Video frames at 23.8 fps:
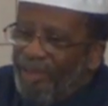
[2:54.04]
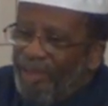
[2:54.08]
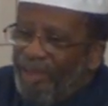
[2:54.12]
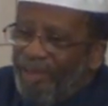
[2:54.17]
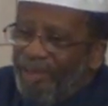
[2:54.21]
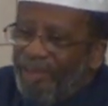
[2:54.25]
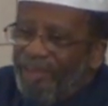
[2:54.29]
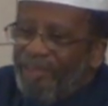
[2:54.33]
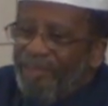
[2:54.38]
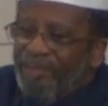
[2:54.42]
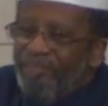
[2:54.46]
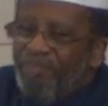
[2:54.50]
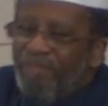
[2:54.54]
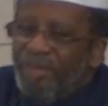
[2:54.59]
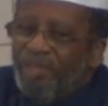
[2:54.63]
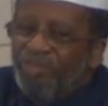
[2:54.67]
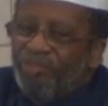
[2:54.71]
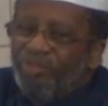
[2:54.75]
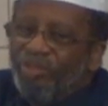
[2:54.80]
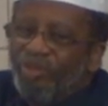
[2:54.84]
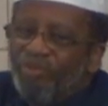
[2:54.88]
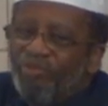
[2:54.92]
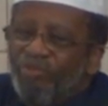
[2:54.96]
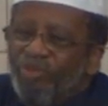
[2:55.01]
And he
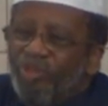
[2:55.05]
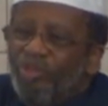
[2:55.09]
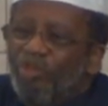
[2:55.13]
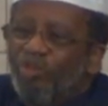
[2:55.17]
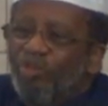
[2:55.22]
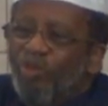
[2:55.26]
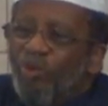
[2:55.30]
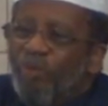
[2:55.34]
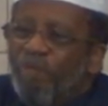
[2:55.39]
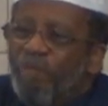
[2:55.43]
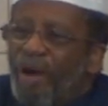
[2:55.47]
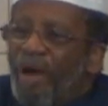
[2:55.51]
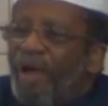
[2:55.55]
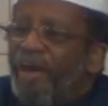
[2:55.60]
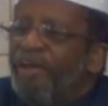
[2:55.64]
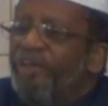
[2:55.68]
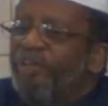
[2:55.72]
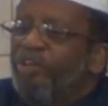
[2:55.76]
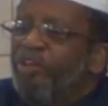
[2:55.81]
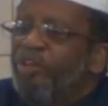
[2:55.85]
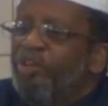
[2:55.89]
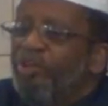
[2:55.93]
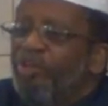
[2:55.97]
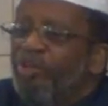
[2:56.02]
makes the physical
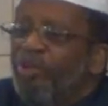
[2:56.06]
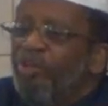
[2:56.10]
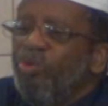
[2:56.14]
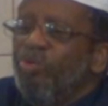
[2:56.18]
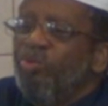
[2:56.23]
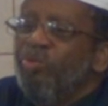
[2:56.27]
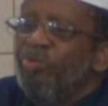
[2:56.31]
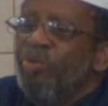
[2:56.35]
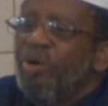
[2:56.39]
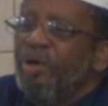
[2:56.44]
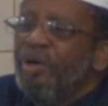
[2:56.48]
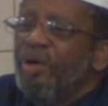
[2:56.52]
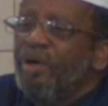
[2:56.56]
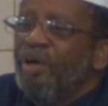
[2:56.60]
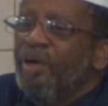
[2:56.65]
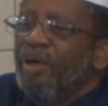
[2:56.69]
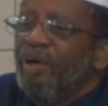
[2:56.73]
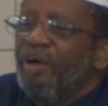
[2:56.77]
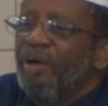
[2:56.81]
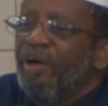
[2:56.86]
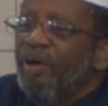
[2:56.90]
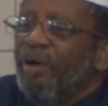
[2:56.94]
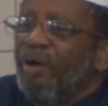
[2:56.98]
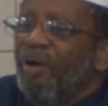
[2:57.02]
body to do
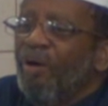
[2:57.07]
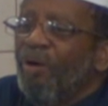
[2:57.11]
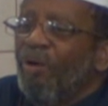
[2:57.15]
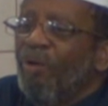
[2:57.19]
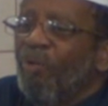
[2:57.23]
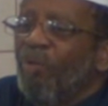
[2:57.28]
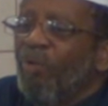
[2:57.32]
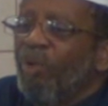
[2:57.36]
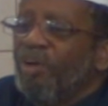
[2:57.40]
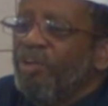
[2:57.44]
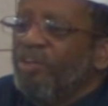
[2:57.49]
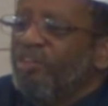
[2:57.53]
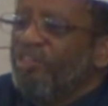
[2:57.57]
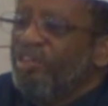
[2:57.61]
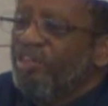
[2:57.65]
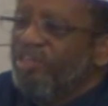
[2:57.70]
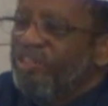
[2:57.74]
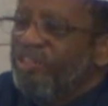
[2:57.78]
what is